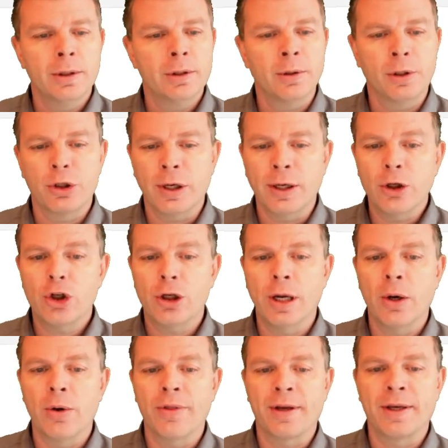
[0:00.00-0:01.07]
So I changed
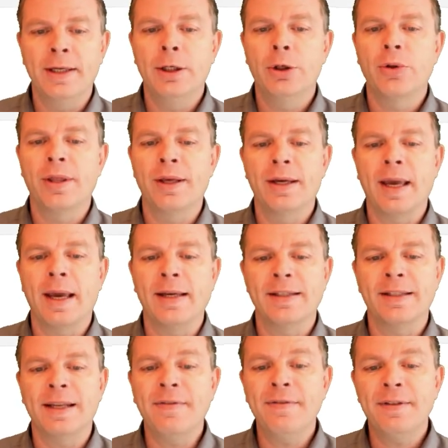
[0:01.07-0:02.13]
now the key to the
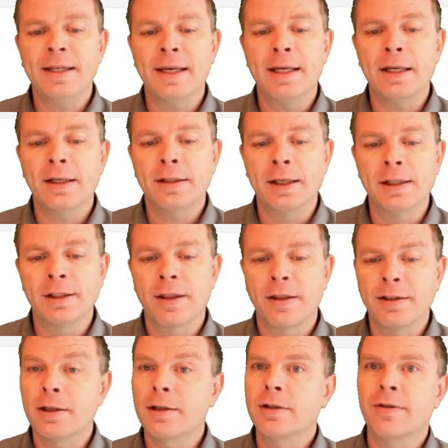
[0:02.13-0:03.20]
EKS dev state, since
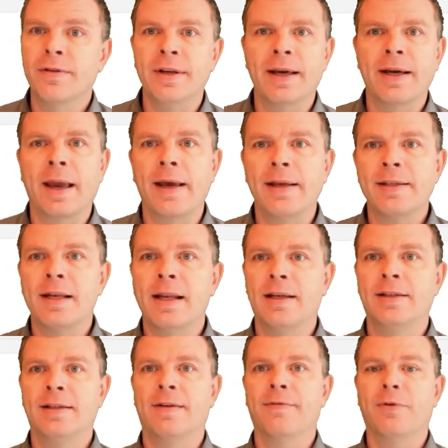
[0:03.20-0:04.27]
this is the EKS
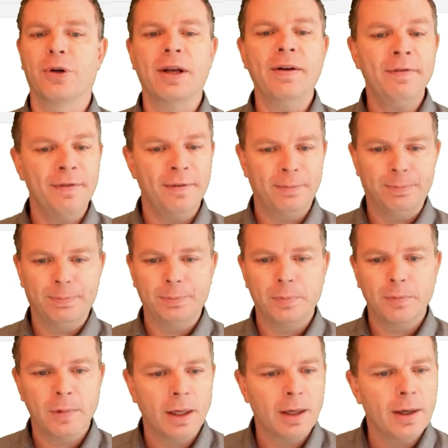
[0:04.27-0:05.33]
cluster for dev.
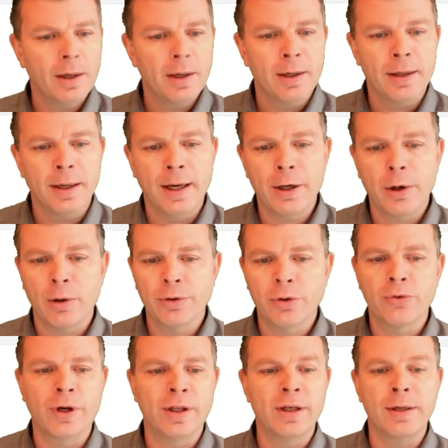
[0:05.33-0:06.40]
And I also
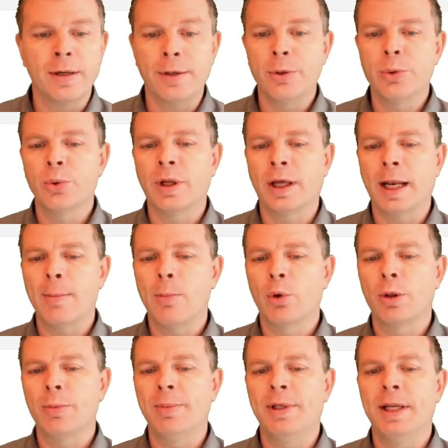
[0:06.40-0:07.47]
created a new
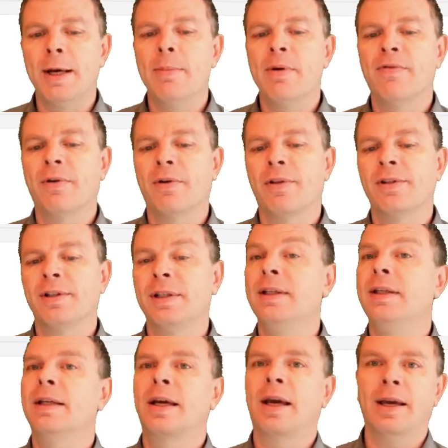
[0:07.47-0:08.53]
DynamoDB table for this
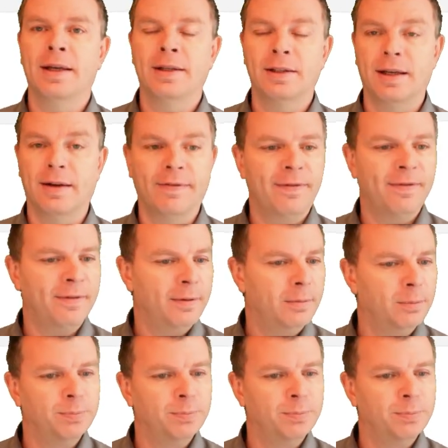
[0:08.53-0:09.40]
EKS dev.